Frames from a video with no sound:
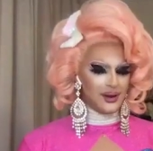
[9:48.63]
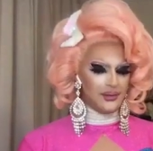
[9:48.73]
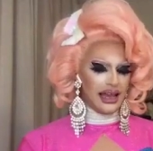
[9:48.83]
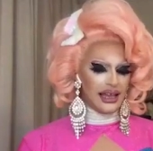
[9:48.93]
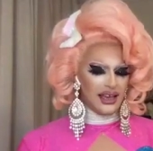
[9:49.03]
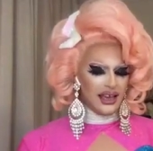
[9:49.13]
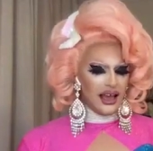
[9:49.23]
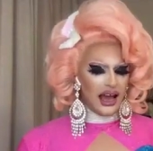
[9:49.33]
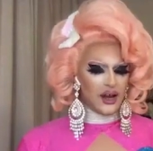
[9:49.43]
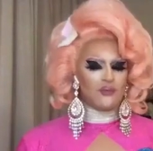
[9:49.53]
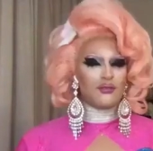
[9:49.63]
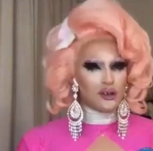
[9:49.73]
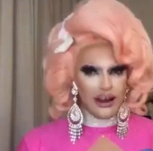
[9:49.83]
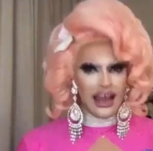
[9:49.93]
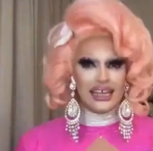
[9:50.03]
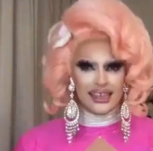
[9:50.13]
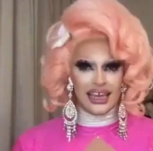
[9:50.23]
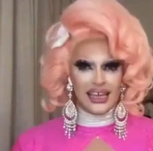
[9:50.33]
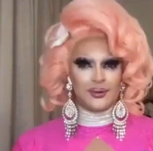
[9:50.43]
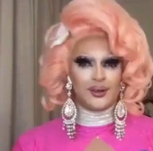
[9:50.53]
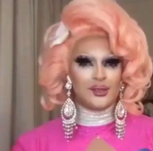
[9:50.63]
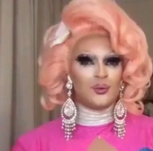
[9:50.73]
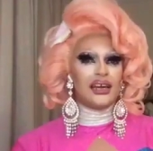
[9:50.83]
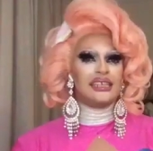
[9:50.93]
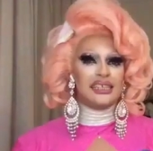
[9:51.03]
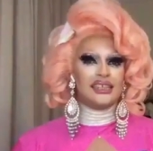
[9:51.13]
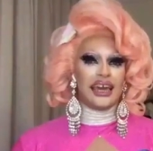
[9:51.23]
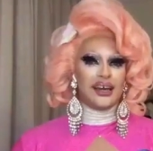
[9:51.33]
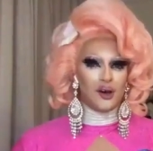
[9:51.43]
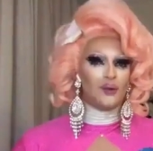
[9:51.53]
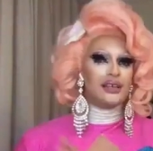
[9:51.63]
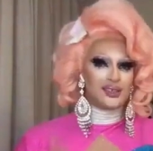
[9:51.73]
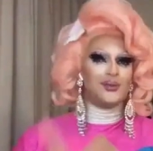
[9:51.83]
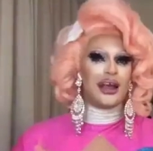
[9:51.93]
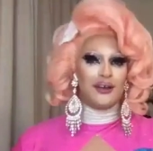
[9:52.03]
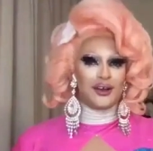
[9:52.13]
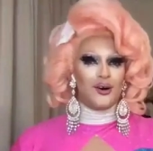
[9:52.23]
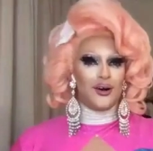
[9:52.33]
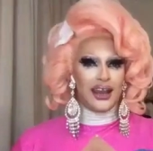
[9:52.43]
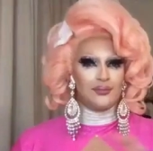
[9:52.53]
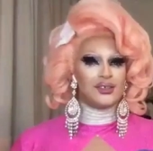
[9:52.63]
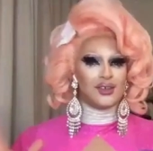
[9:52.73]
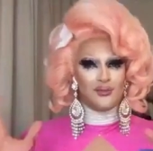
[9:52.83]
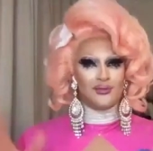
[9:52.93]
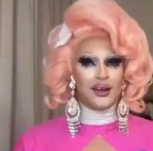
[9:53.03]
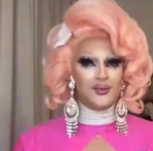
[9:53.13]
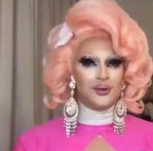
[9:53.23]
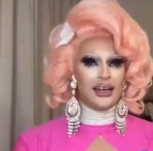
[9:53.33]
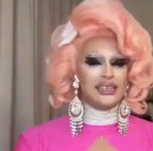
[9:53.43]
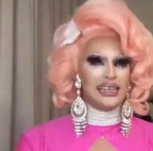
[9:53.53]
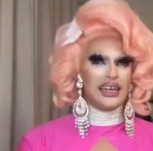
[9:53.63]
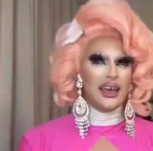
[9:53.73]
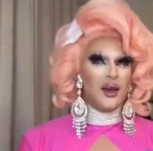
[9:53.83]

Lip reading: But like, I don't regret anything because what I did there got me to where I got, and I'm so proud of what I did.